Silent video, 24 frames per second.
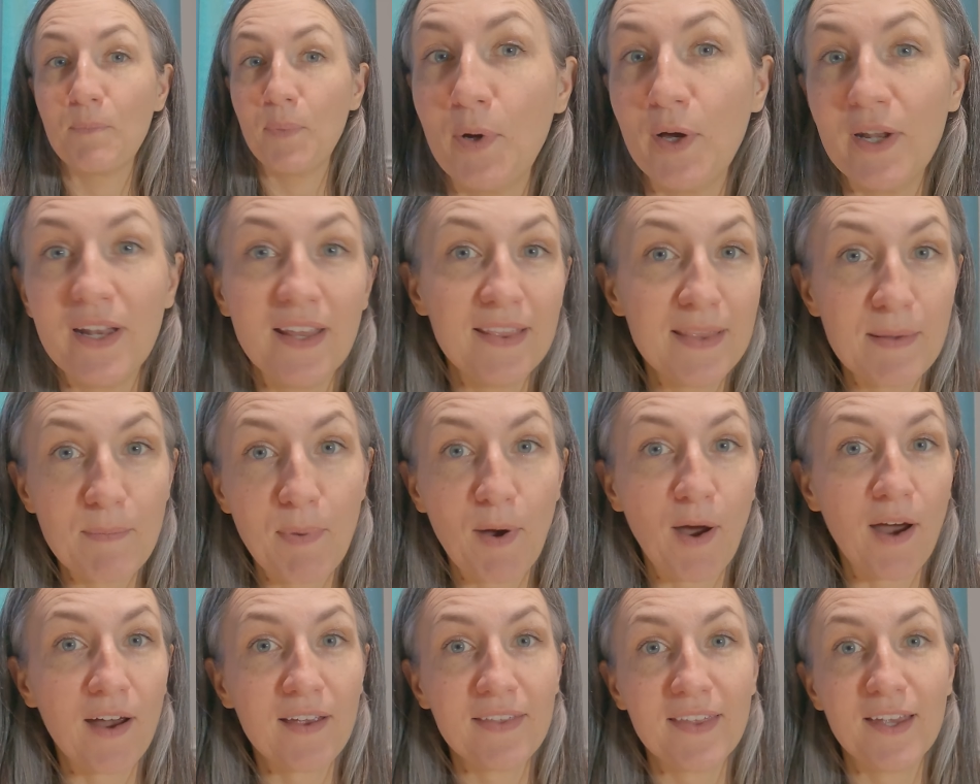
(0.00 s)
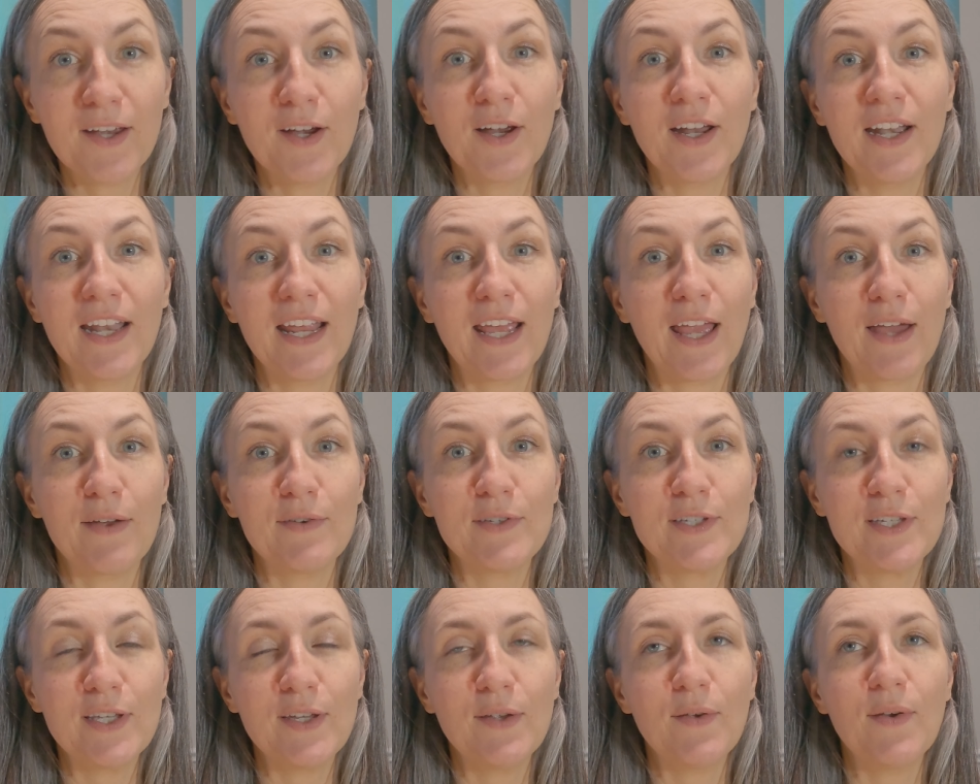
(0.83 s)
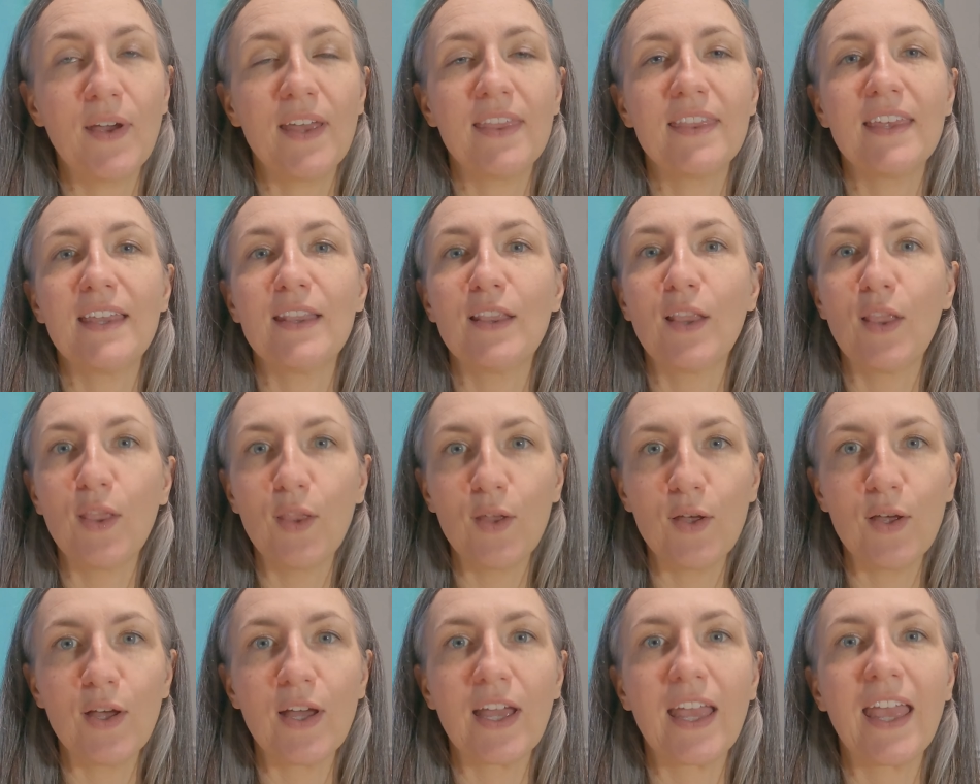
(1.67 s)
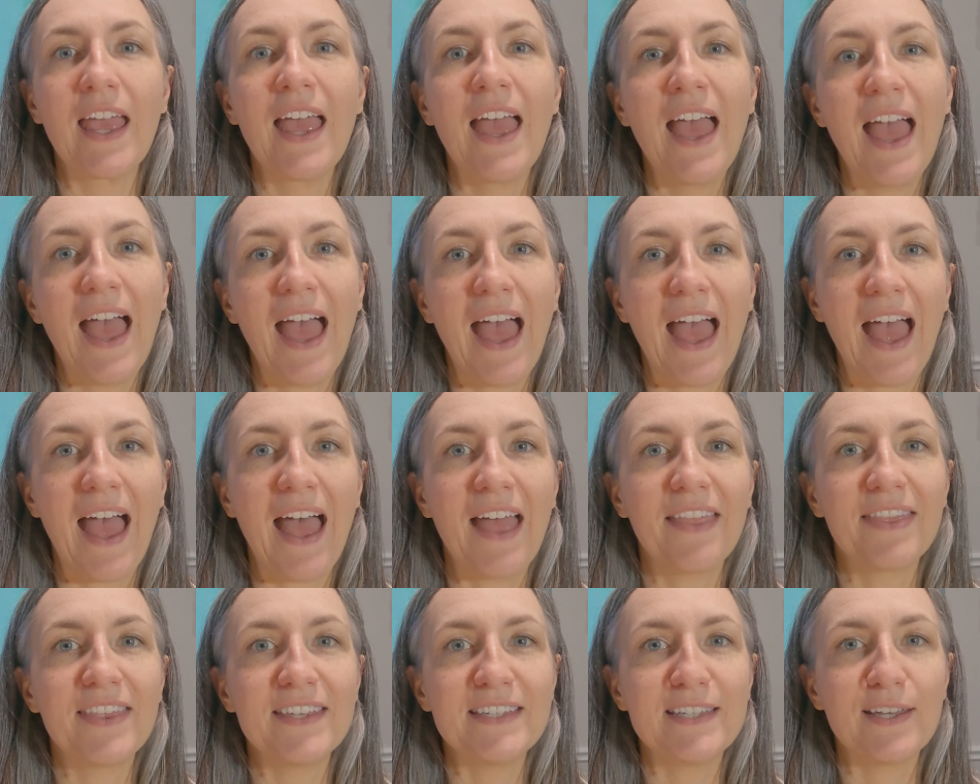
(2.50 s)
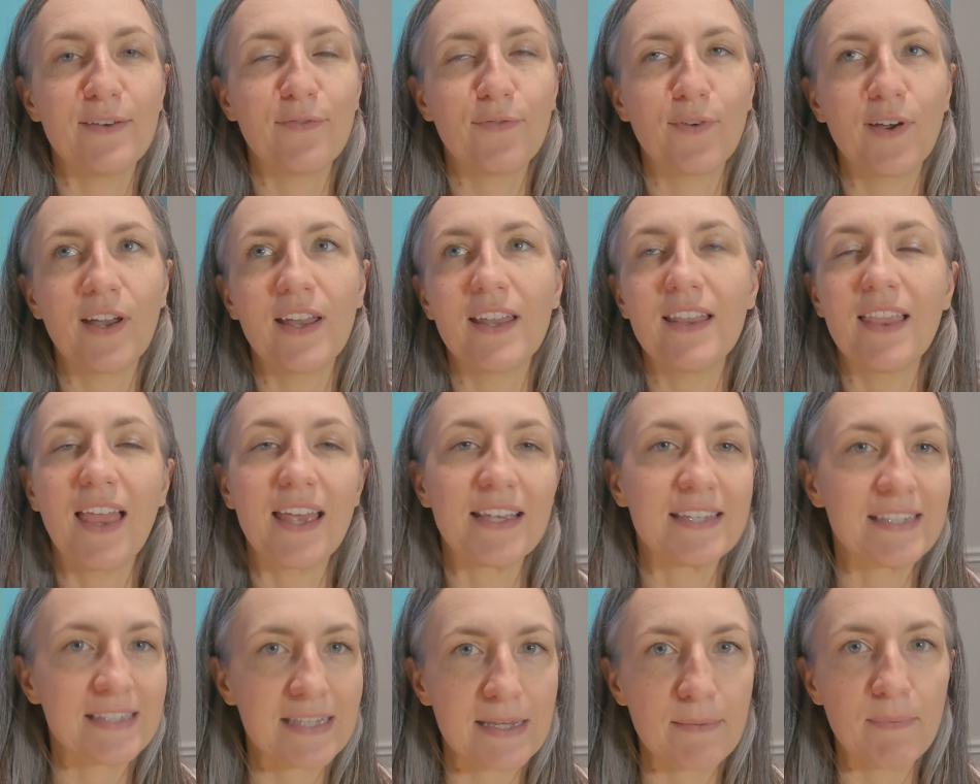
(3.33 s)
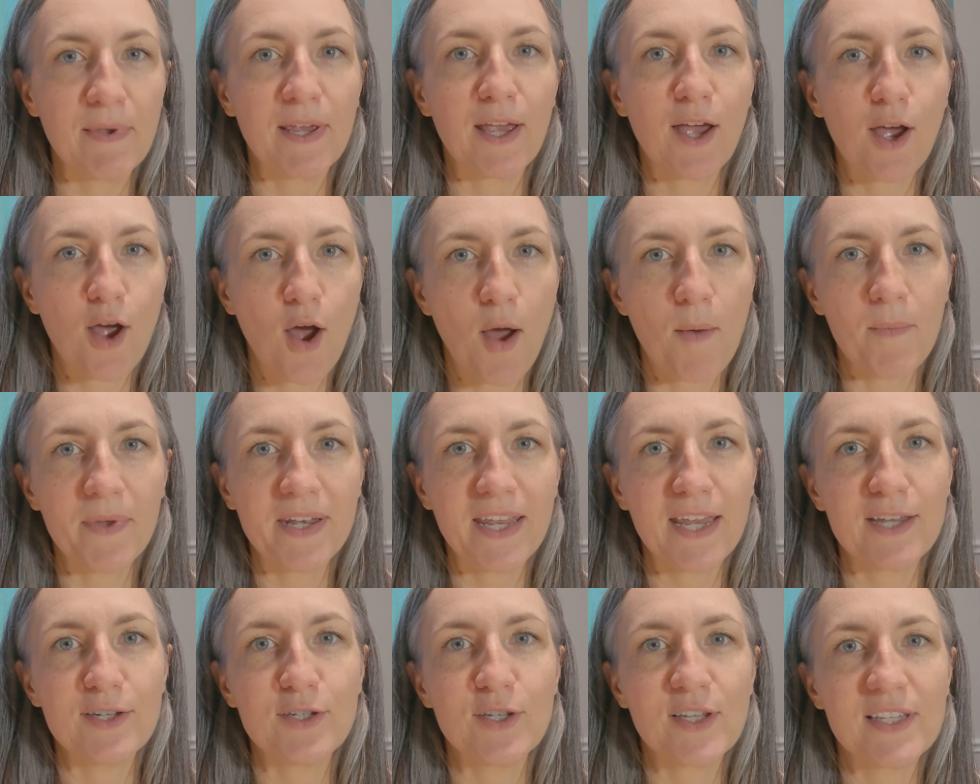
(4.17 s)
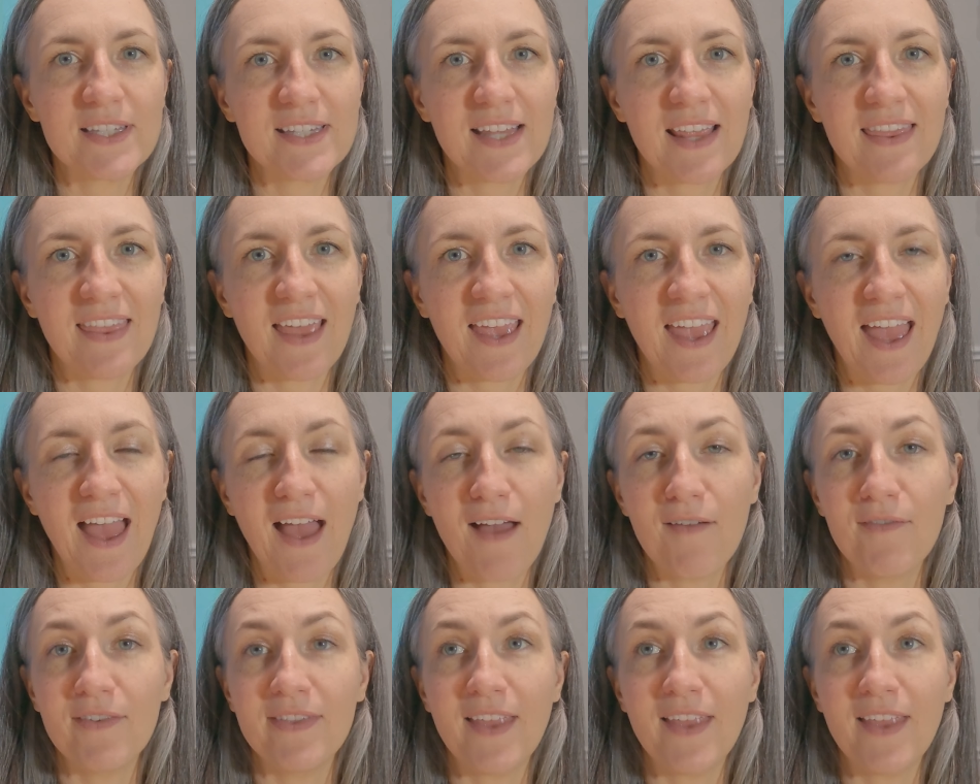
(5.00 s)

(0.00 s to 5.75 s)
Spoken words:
put in the park that you're going to go to, and then look at the different like sleeping accommodations that they have,